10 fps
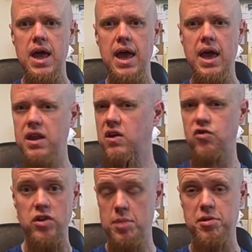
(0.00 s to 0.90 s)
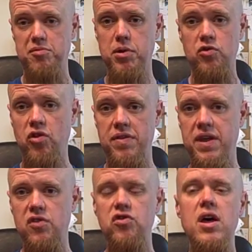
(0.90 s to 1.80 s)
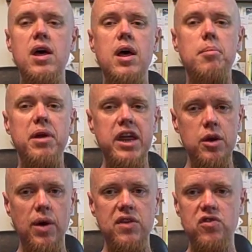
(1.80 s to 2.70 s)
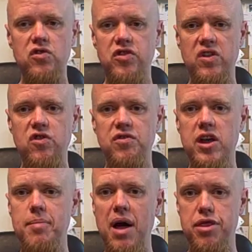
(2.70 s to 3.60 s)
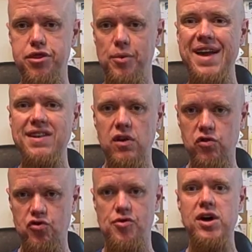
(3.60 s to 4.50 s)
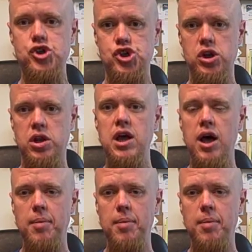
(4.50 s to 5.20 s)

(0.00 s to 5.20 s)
and he has a number of books on this, but he writes extensively about threat construction,